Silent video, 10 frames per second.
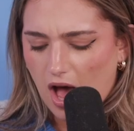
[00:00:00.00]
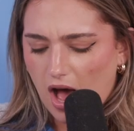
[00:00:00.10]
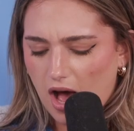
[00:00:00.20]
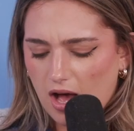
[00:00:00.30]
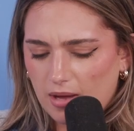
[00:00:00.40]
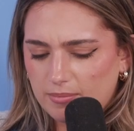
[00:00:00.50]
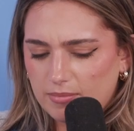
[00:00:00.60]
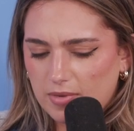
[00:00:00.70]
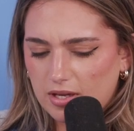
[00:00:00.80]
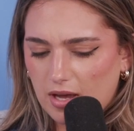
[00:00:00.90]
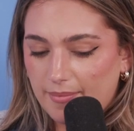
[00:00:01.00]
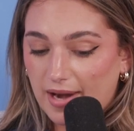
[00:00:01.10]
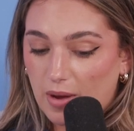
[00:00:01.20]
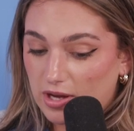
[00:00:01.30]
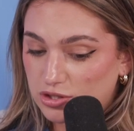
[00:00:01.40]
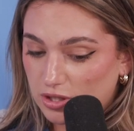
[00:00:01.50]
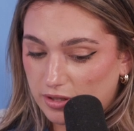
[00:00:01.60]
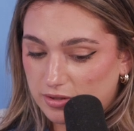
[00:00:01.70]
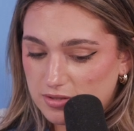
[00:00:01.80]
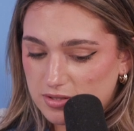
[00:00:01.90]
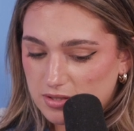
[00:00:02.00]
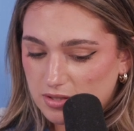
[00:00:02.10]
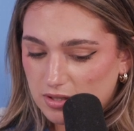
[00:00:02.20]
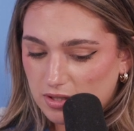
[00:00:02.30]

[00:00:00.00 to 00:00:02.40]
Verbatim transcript: Oh. Um, but I watched hers.